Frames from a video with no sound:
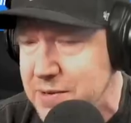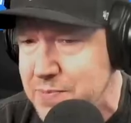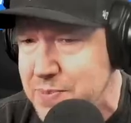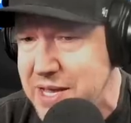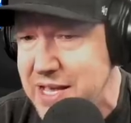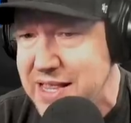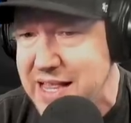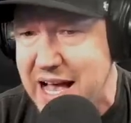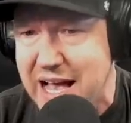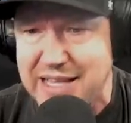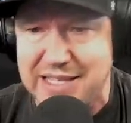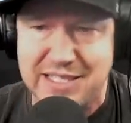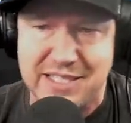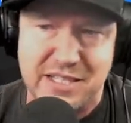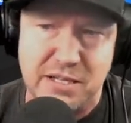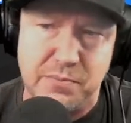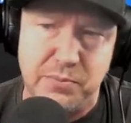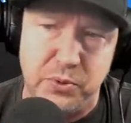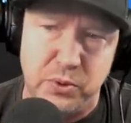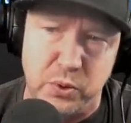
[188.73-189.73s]
be that
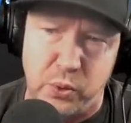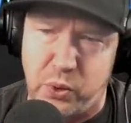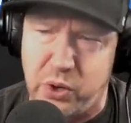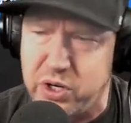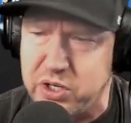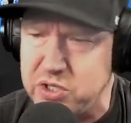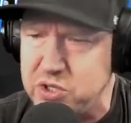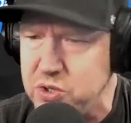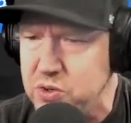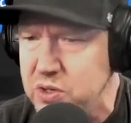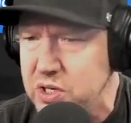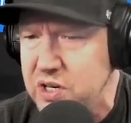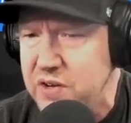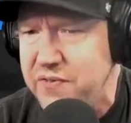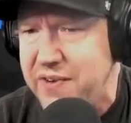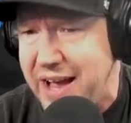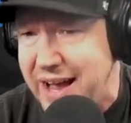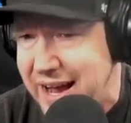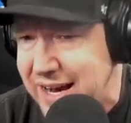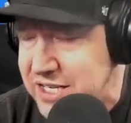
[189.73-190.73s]
simple or
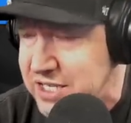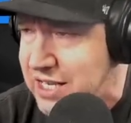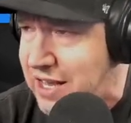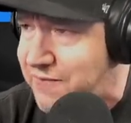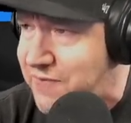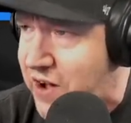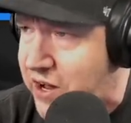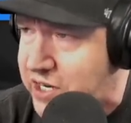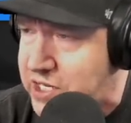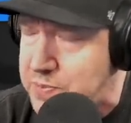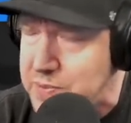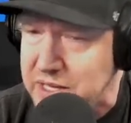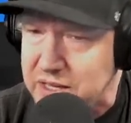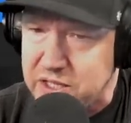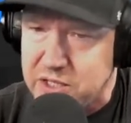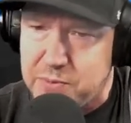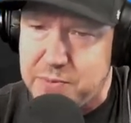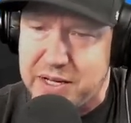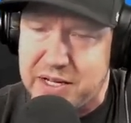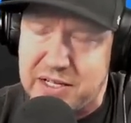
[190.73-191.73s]
intuitive. Actually, I found it to be a
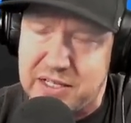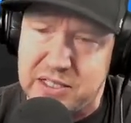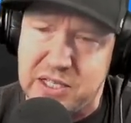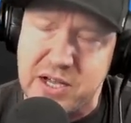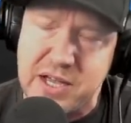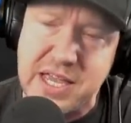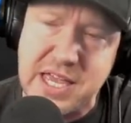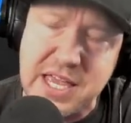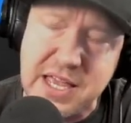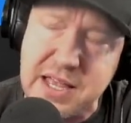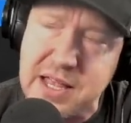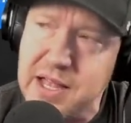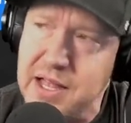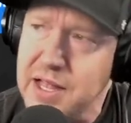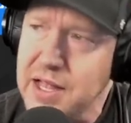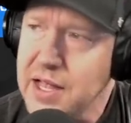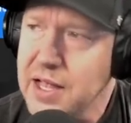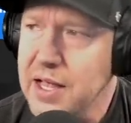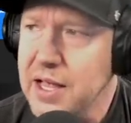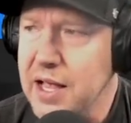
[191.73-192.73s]
little bit clunky,
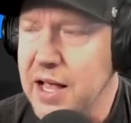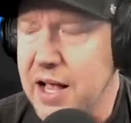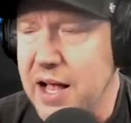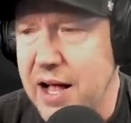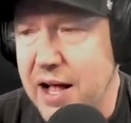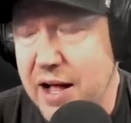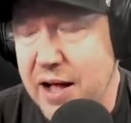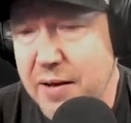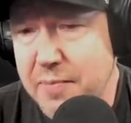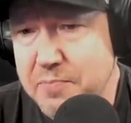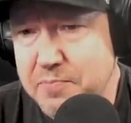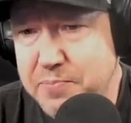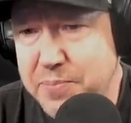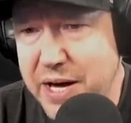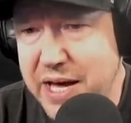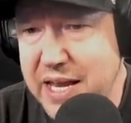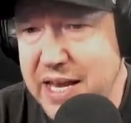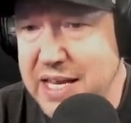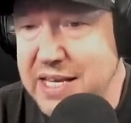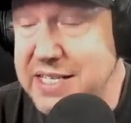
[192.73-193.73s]
um,
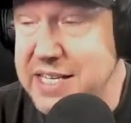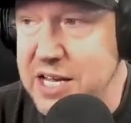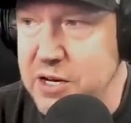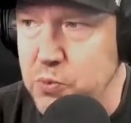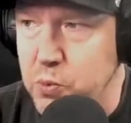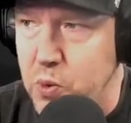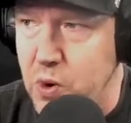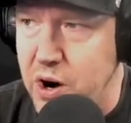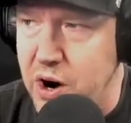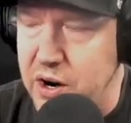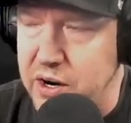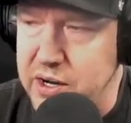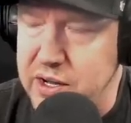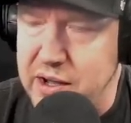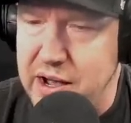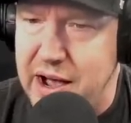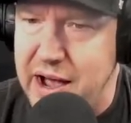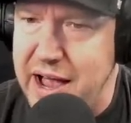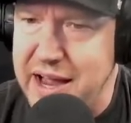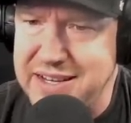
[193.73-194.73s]
but it did work. I